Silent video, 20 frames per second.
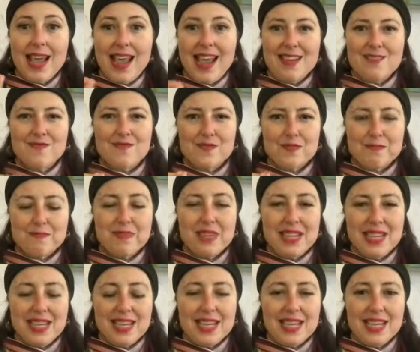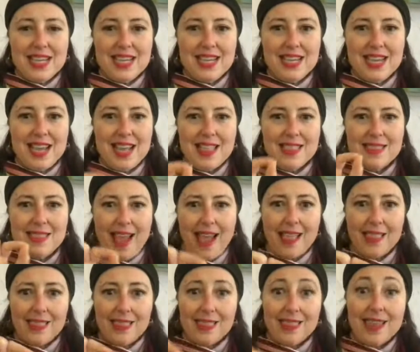And for me,
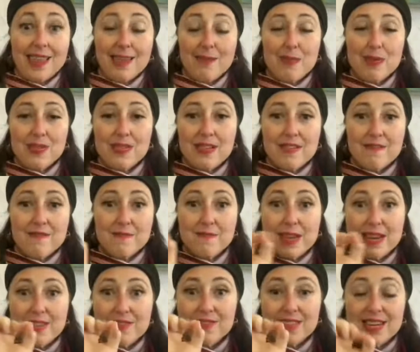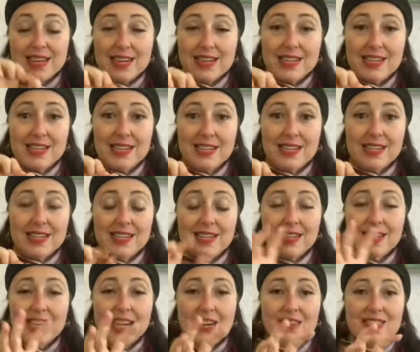that label of married
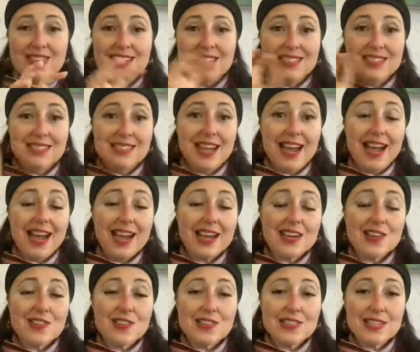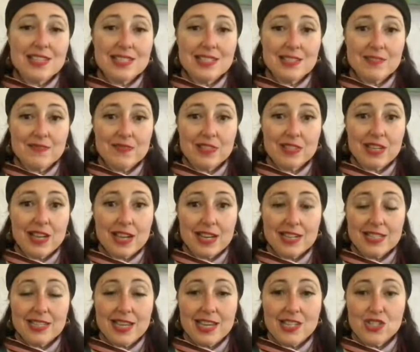carried entirely different
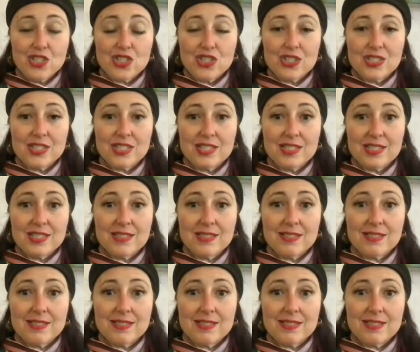connotations